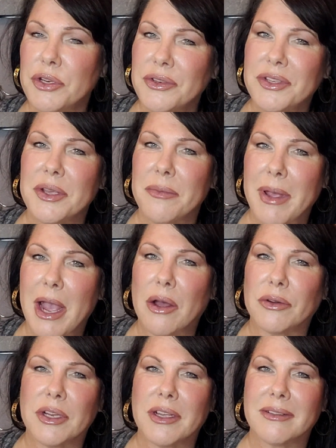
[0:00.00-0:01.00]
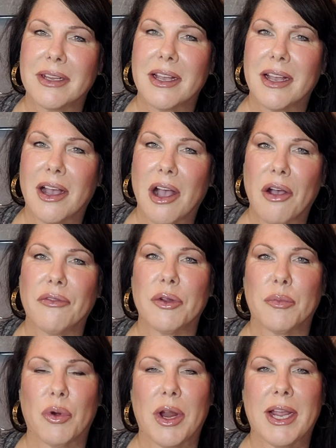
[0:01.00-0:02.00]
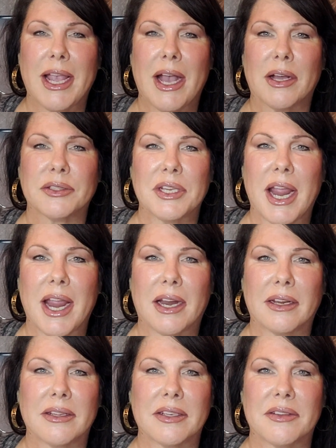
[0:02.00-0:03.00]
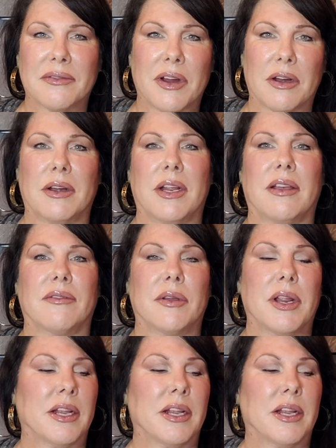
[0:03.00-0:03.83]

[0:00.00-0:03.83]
the amount of your breakouts and the severity of it.